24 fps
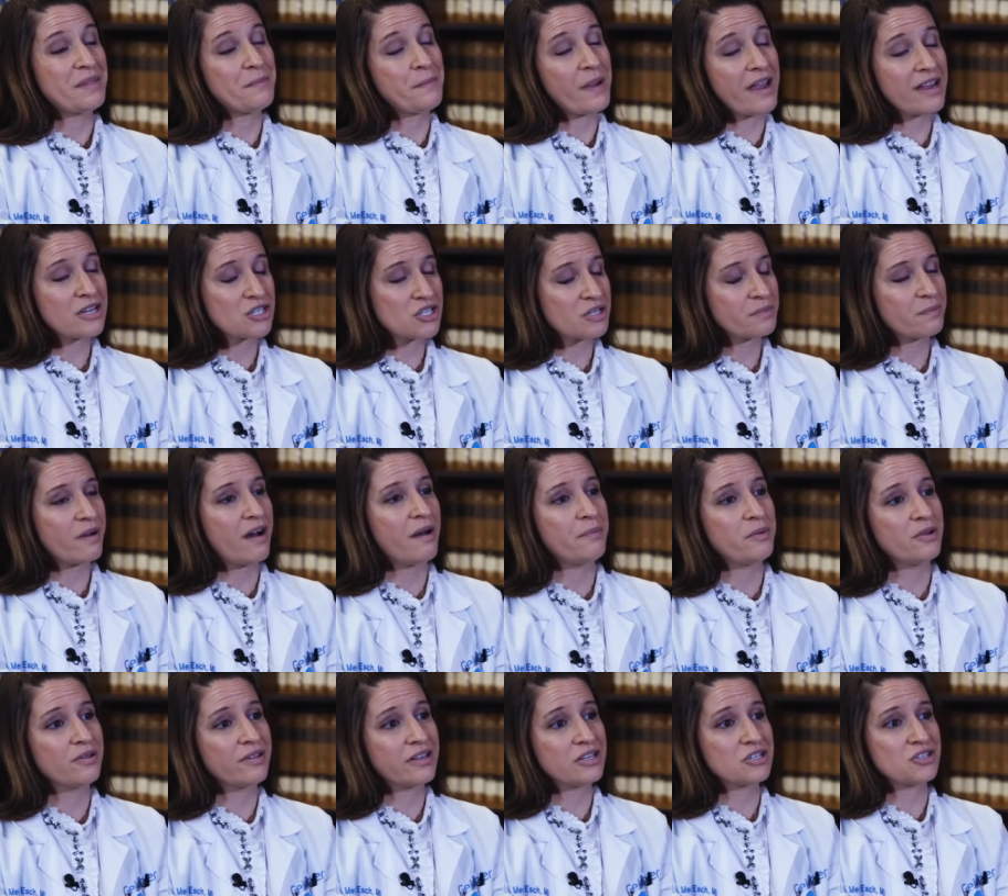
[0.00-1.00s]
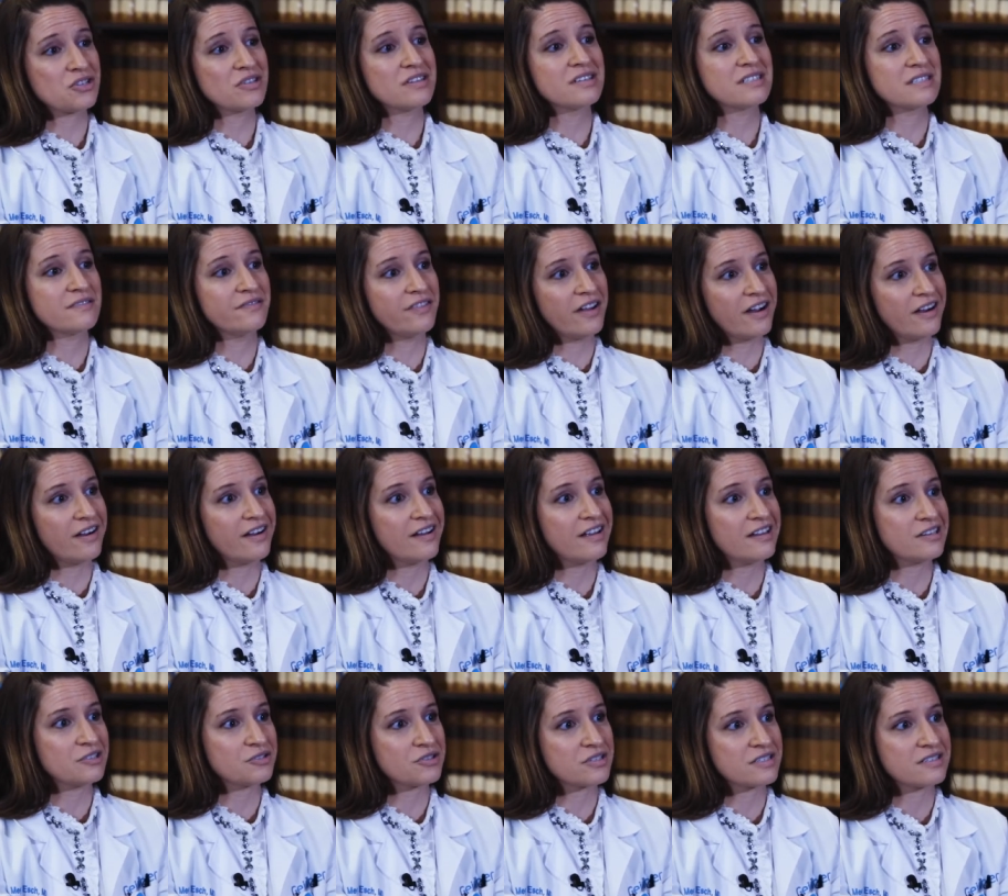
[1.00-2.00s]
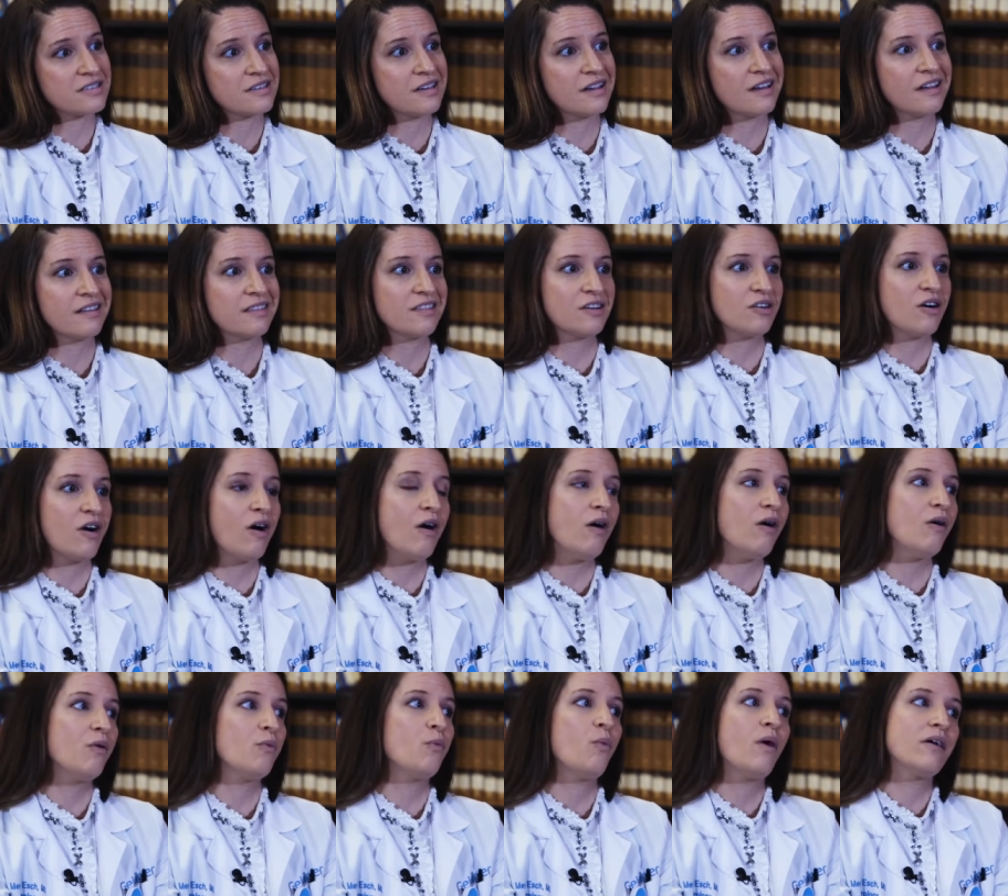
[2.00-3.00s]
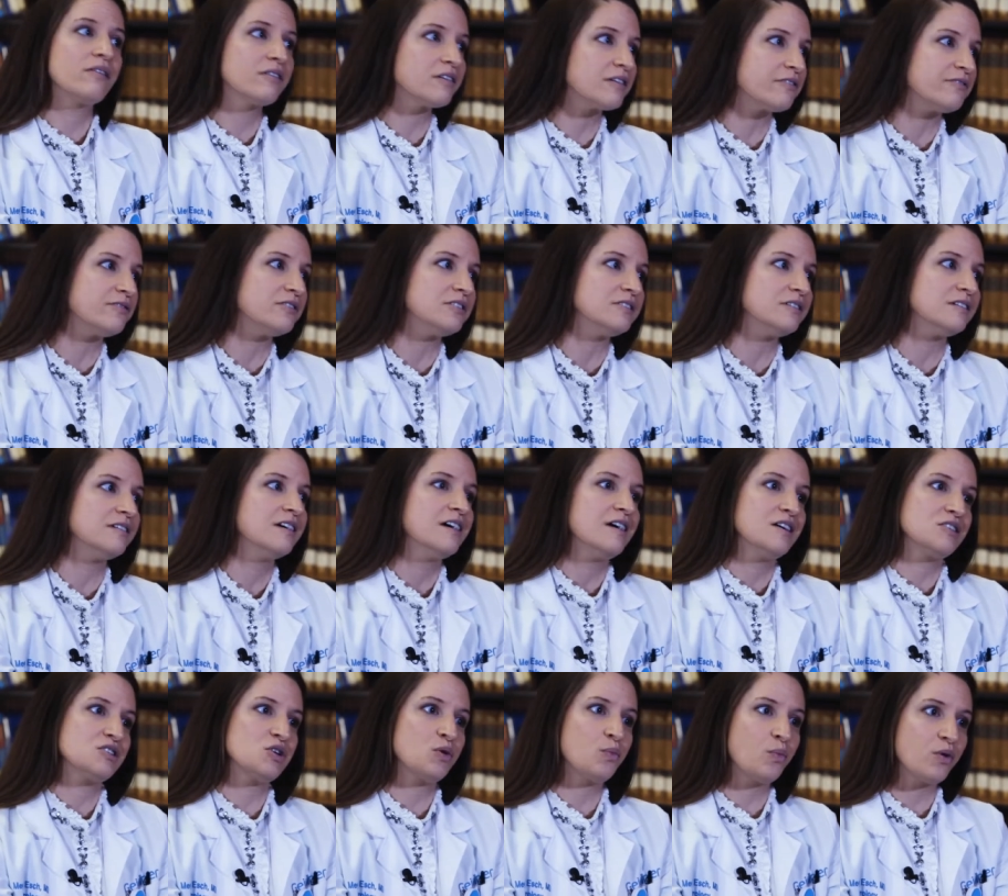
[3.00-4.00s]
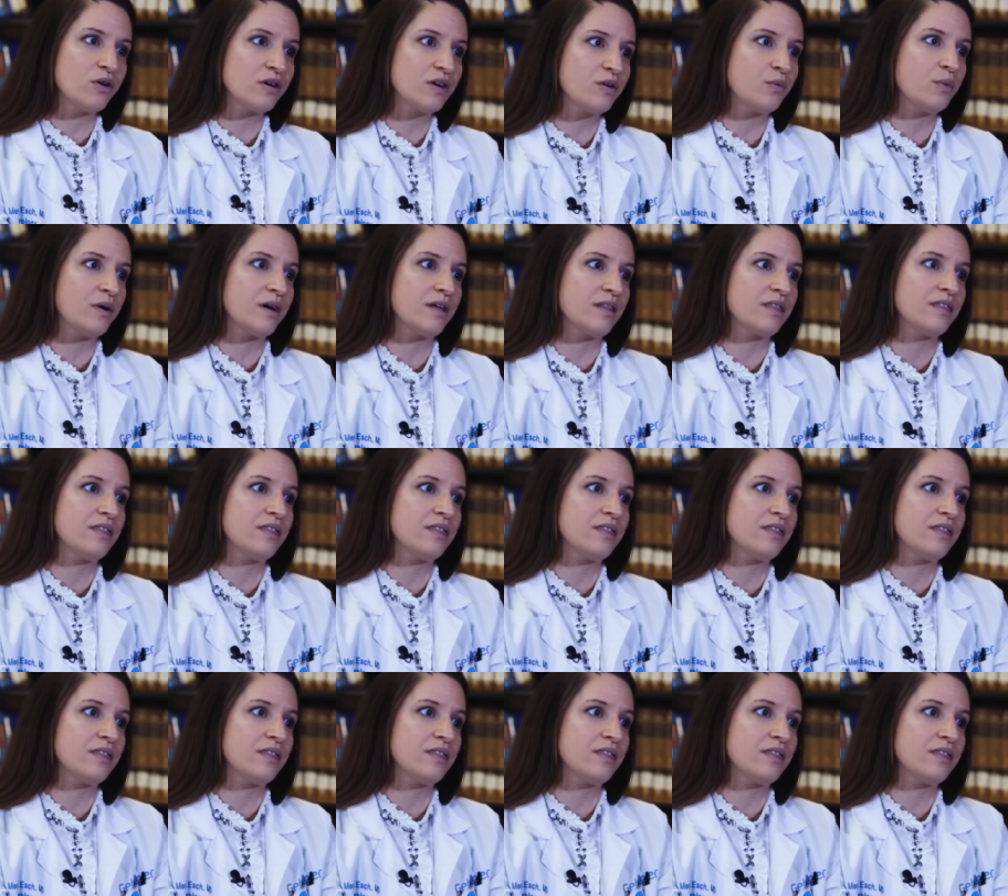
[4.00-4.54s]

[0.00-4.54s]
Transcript: The patient population is very interesting. They're all wonderful to work with.